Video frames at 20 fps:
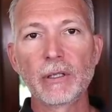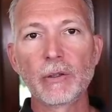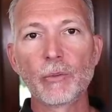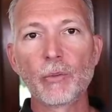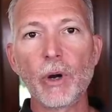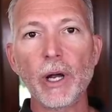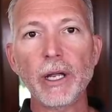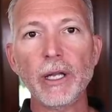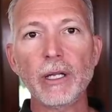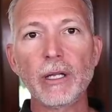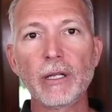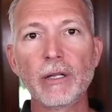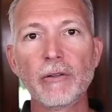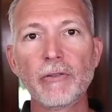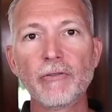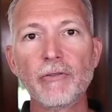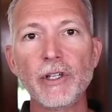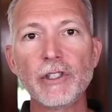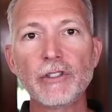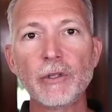right?
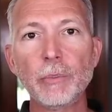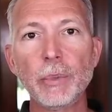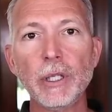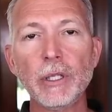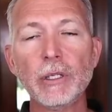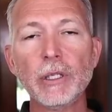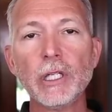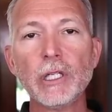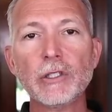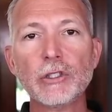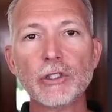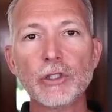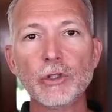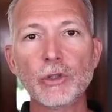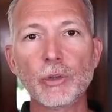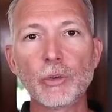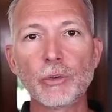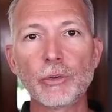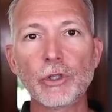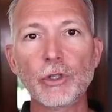Visibility
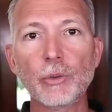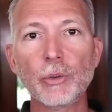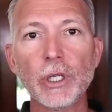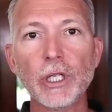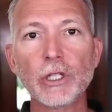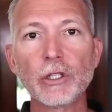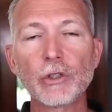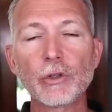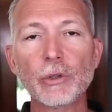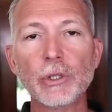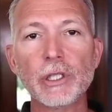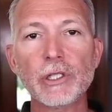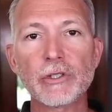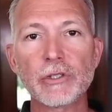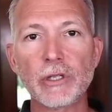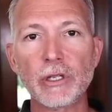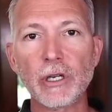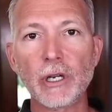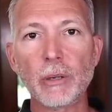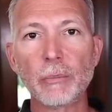too. You increase
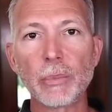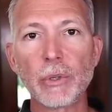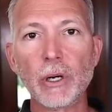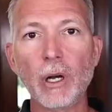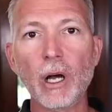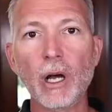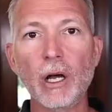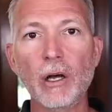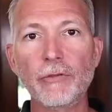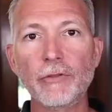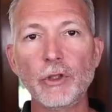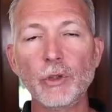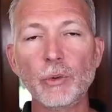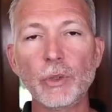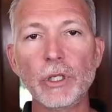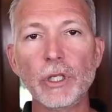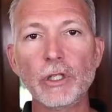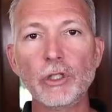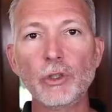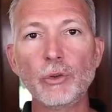the number of, you,
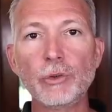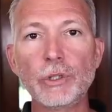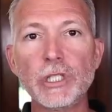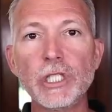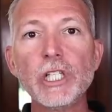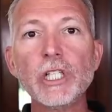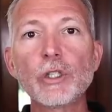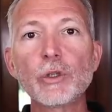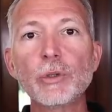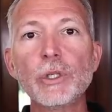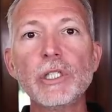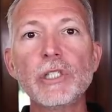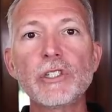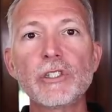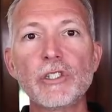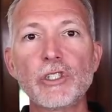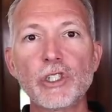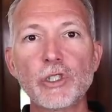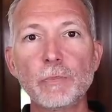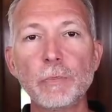you decrease
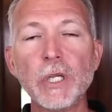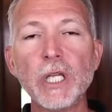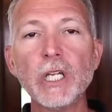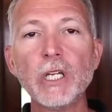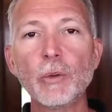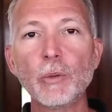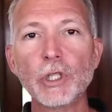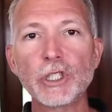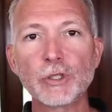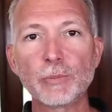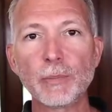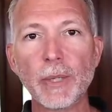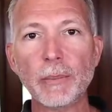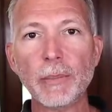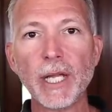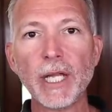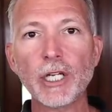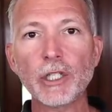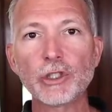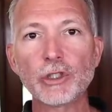the speed at which my
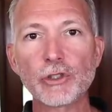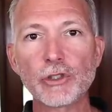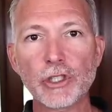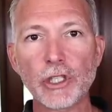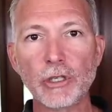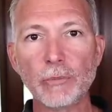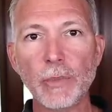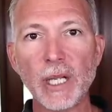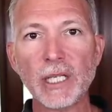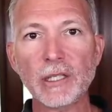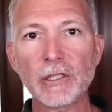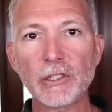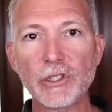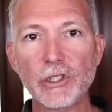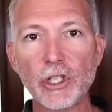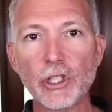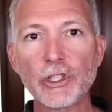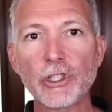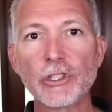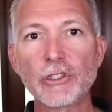managers could make
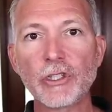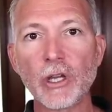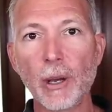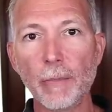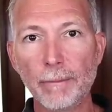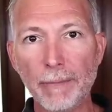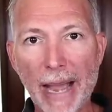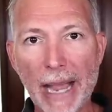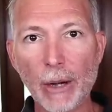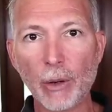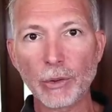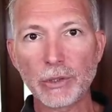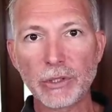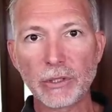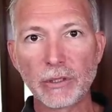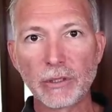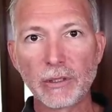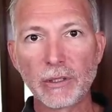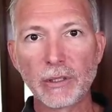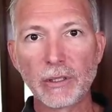decisions about.
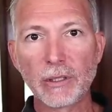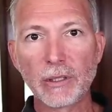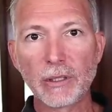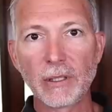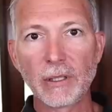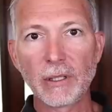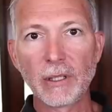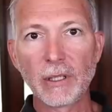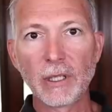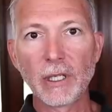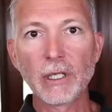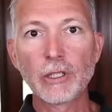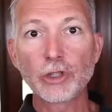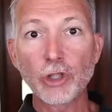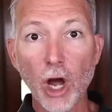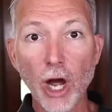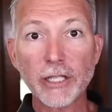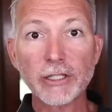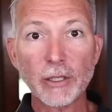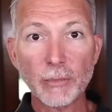
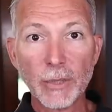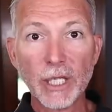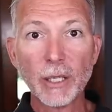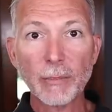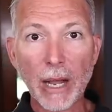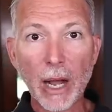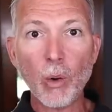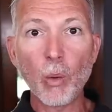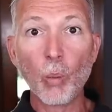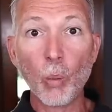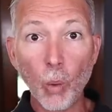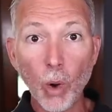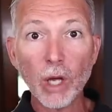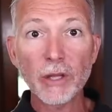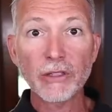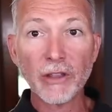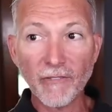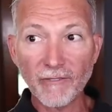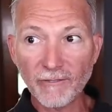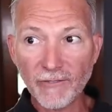Talk to me about
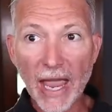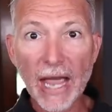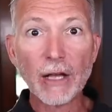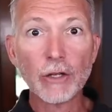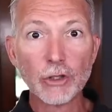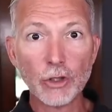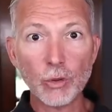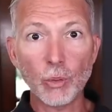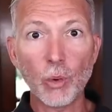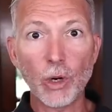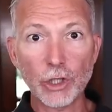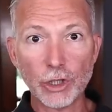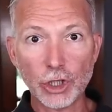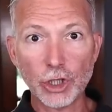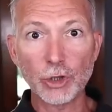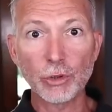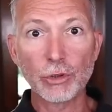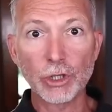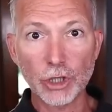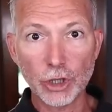what the value was
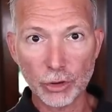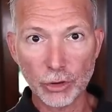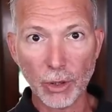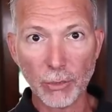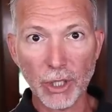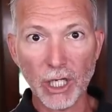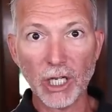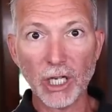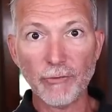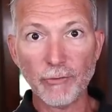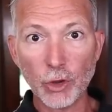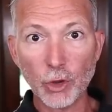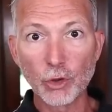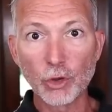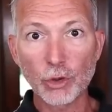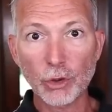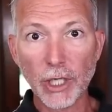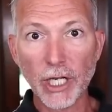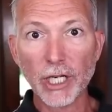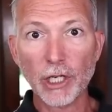you contributed. If you
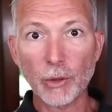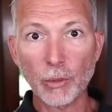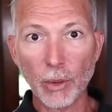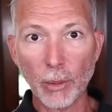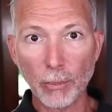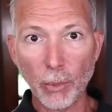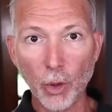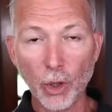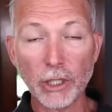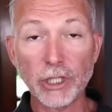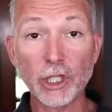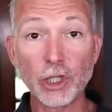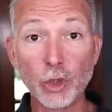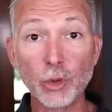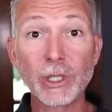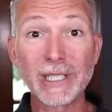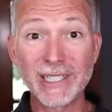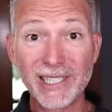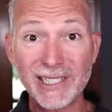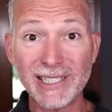created a report, did you
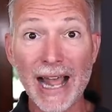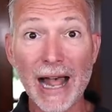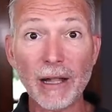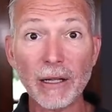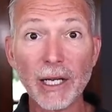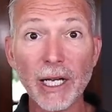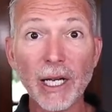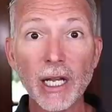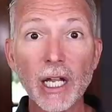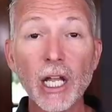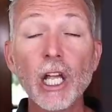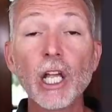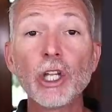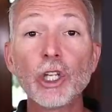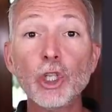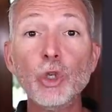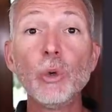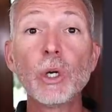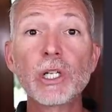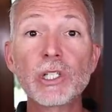consolidate it?
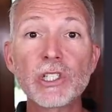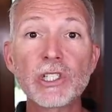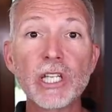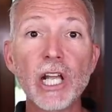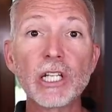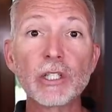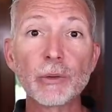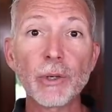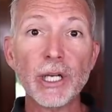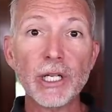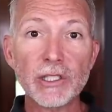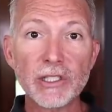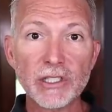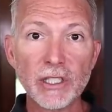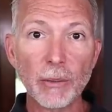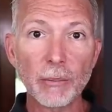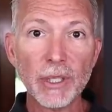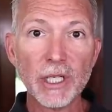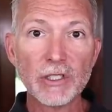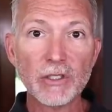You accelerated
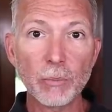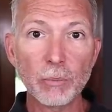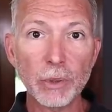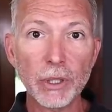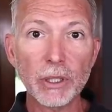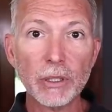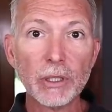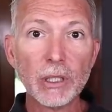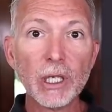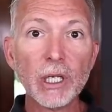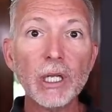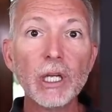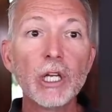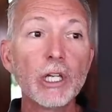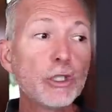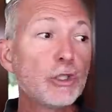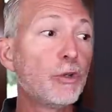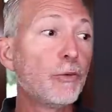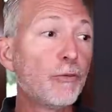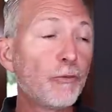somebody's ability
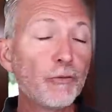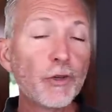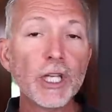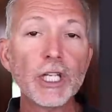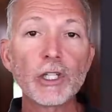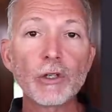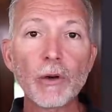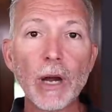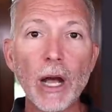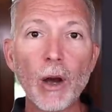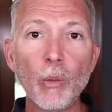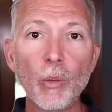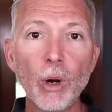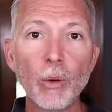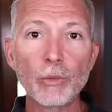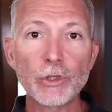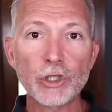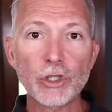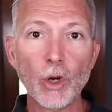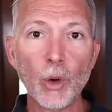to figure out what
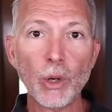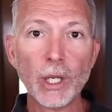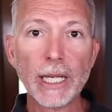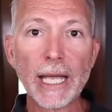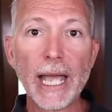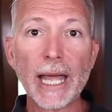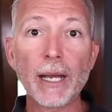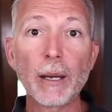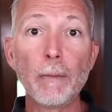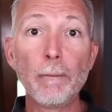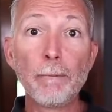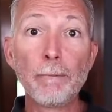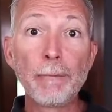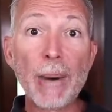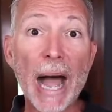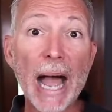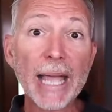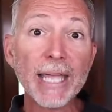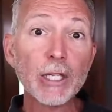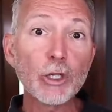was going on
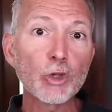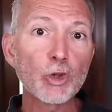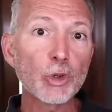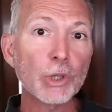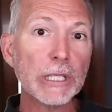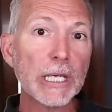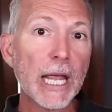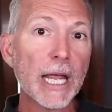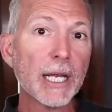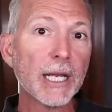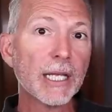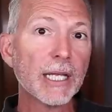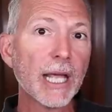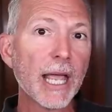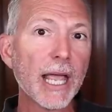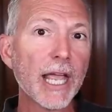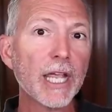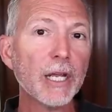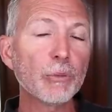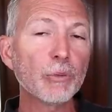by creating
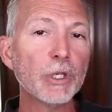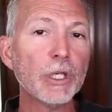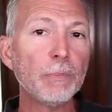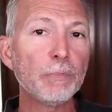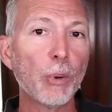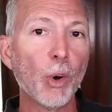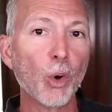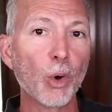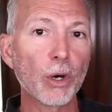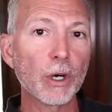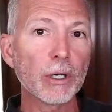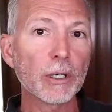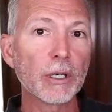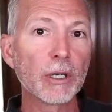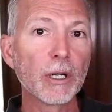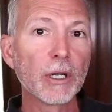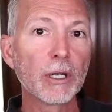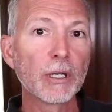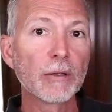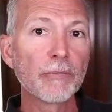a report
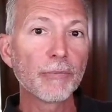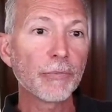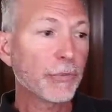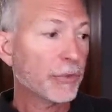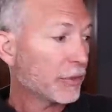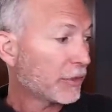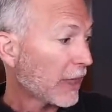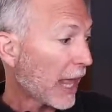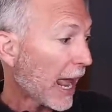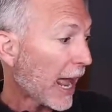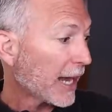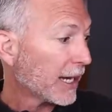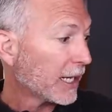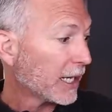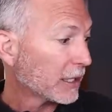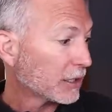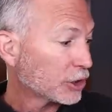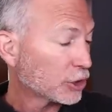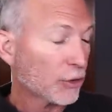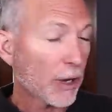that
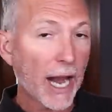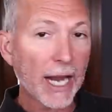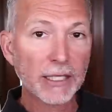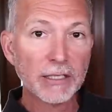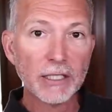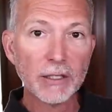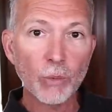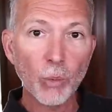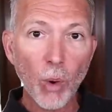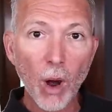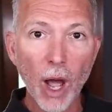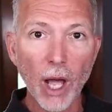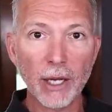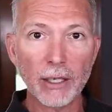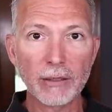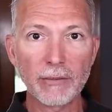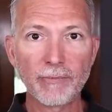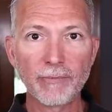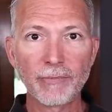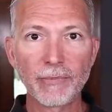extracted what?
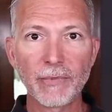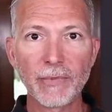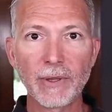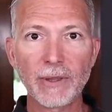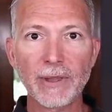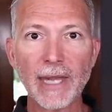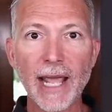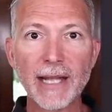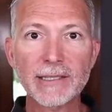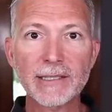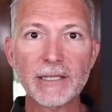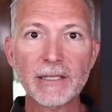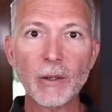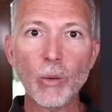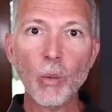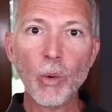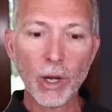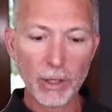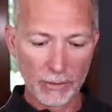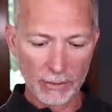That's the
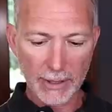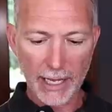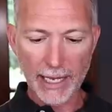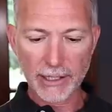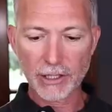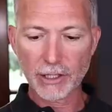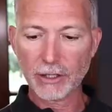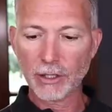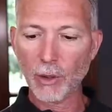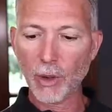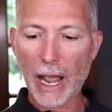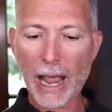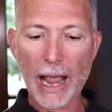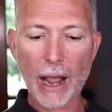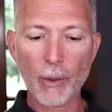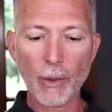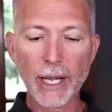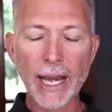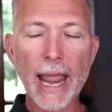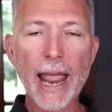what, that's the
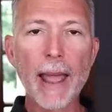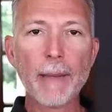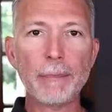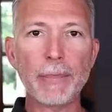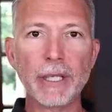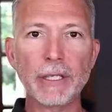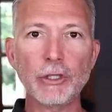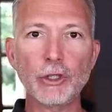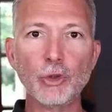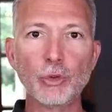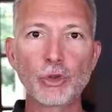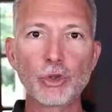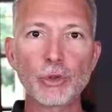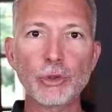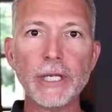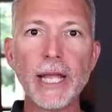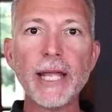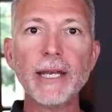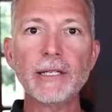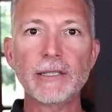how it happened. You
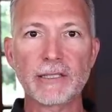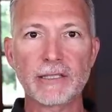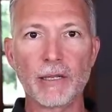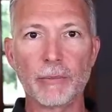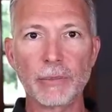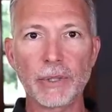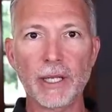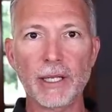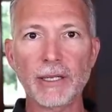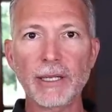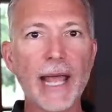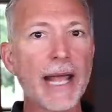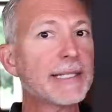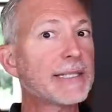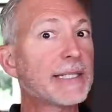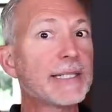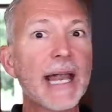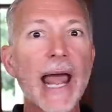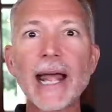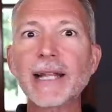created something. That's
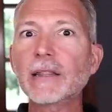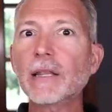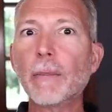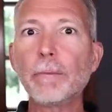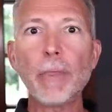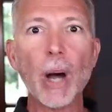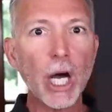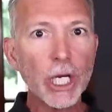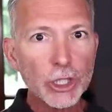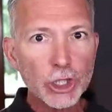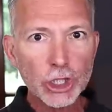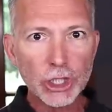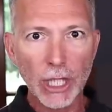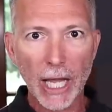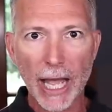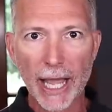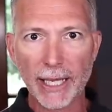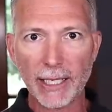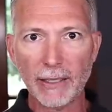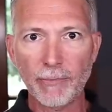not the
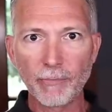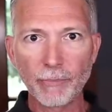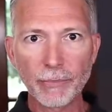punchline.